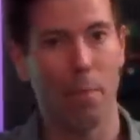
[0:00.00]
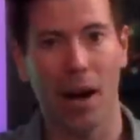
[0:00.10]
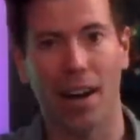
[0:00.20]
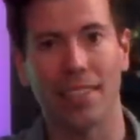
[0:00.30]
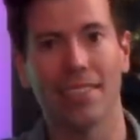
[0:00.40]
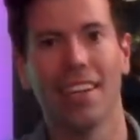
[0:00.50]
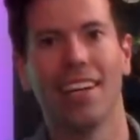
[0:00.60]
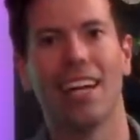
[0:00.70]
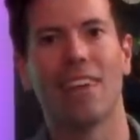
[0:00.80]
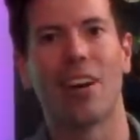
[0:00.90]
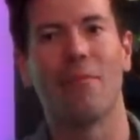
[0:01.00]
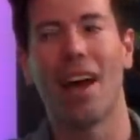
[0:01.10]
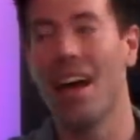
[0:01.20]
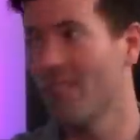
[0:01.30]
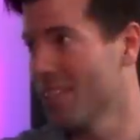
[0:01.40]
But if I'm
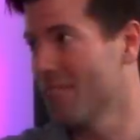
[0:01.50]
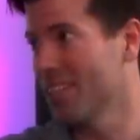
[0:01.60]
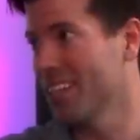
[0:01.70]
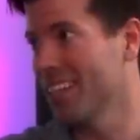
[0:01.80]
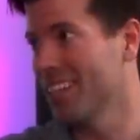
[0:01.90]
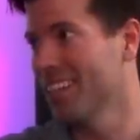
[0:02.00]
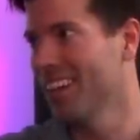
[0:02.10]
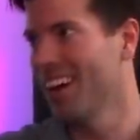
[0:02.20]
ever defeated,